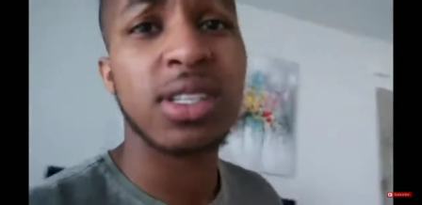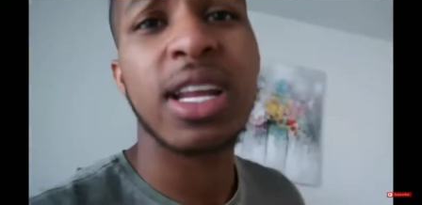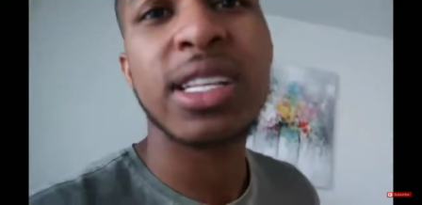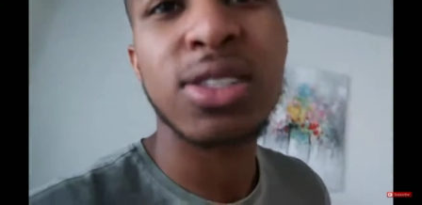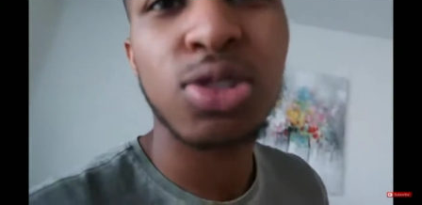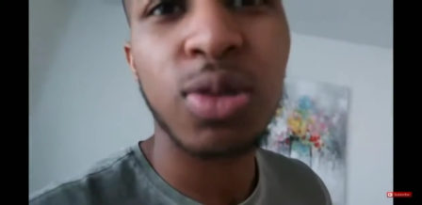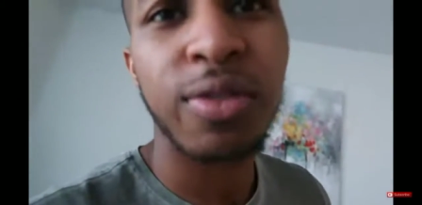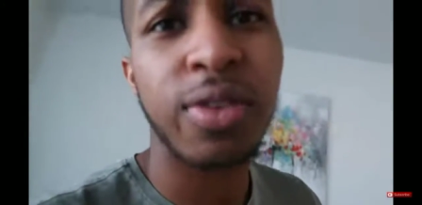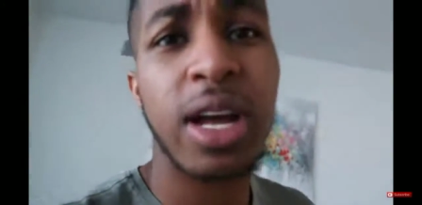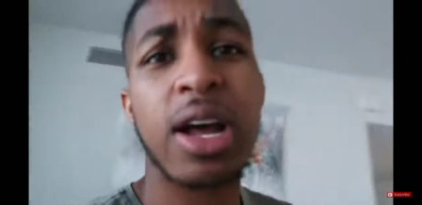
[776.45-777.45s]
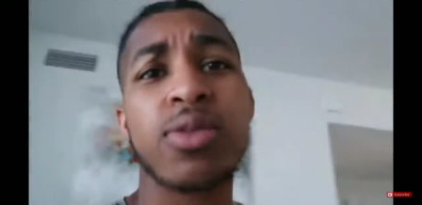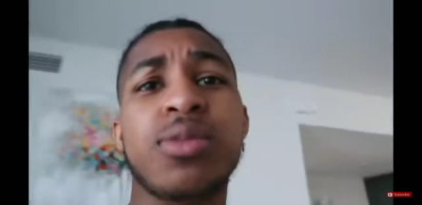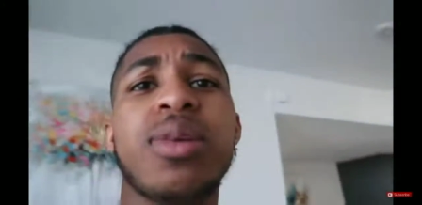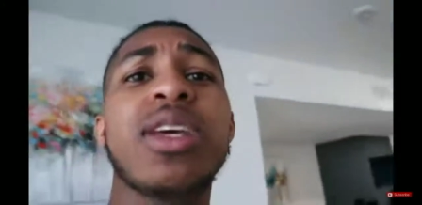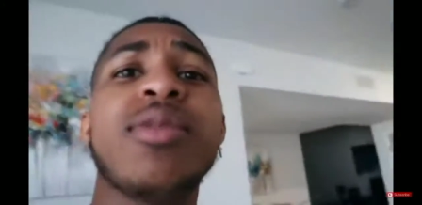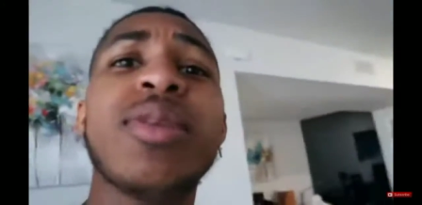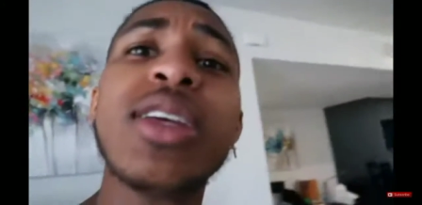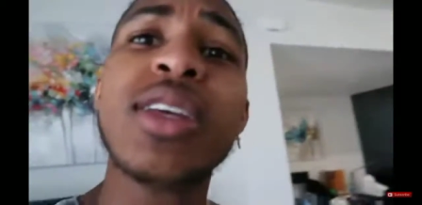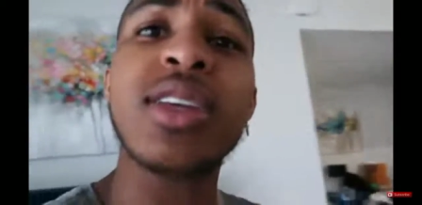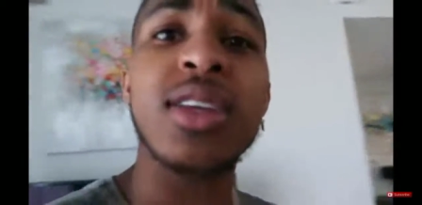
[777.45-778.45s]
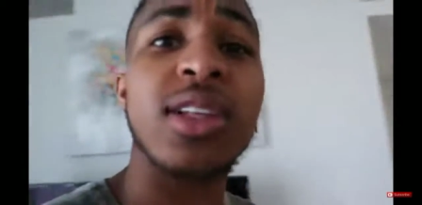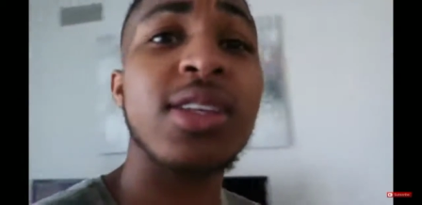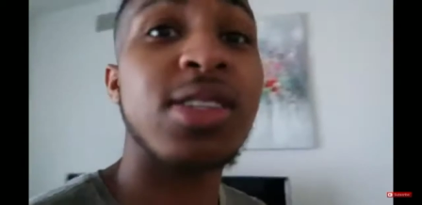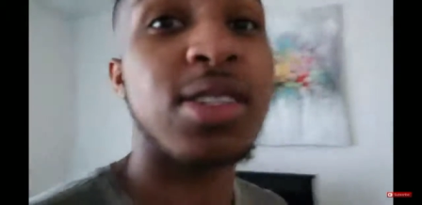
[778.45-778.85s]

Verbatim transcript: and that's in 24 hours, baby. At least